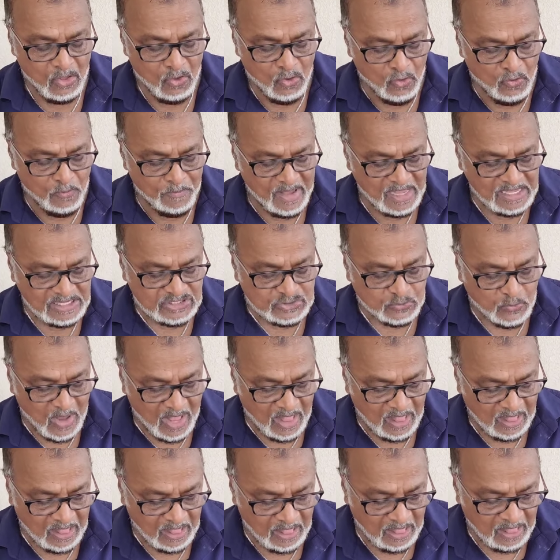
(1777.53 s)
who means
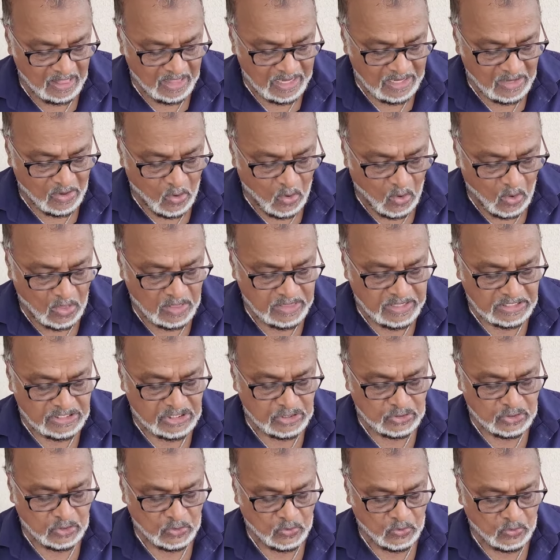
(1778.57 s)
well in all that
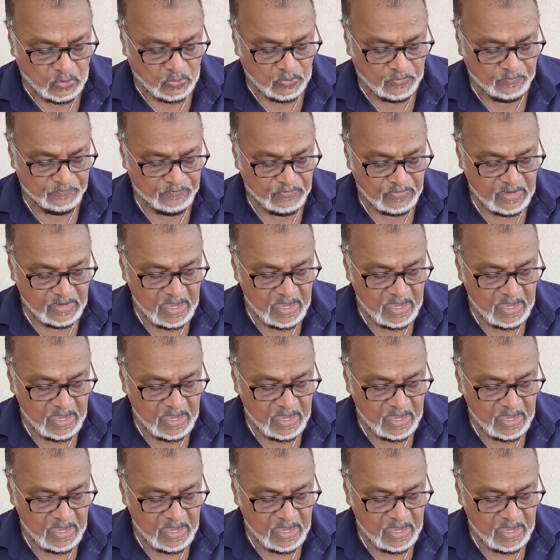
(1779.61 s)
you do,